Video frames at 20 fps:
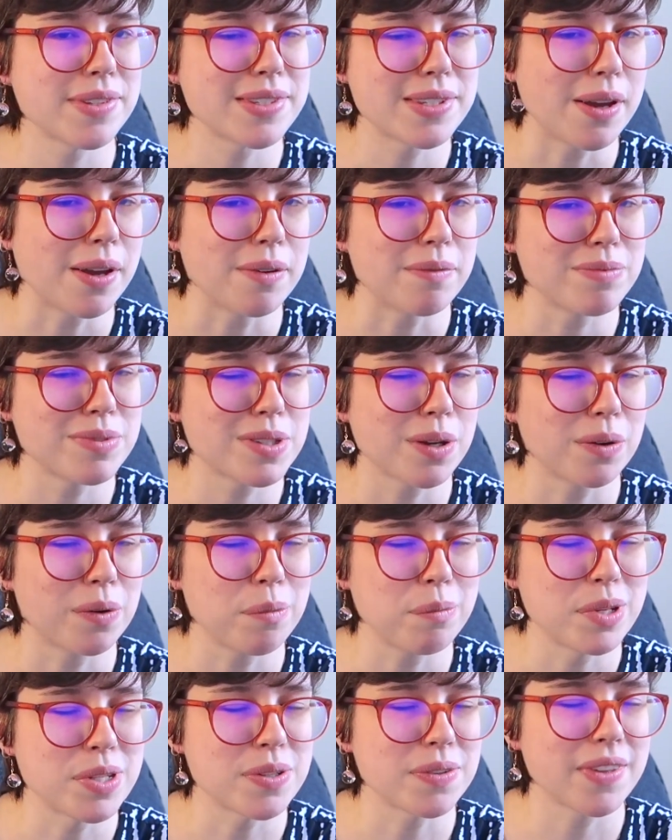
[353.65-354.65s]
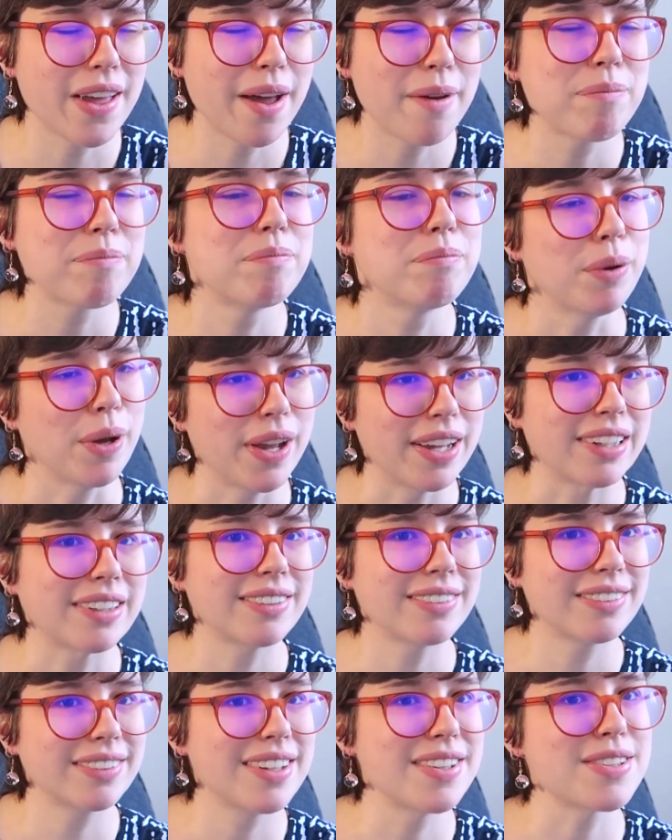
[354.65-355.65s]
so don't hold me to that. But
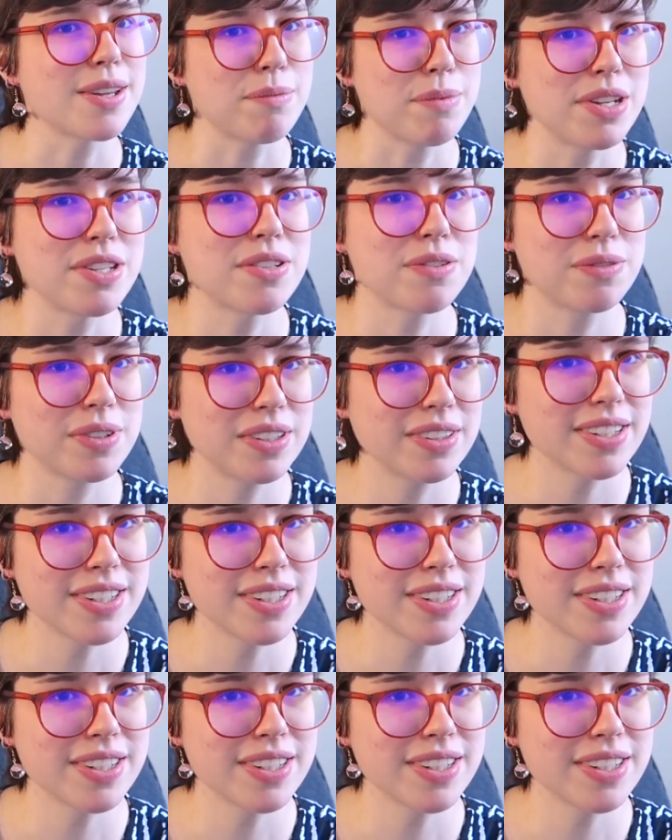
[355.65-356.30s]
it's on my to-read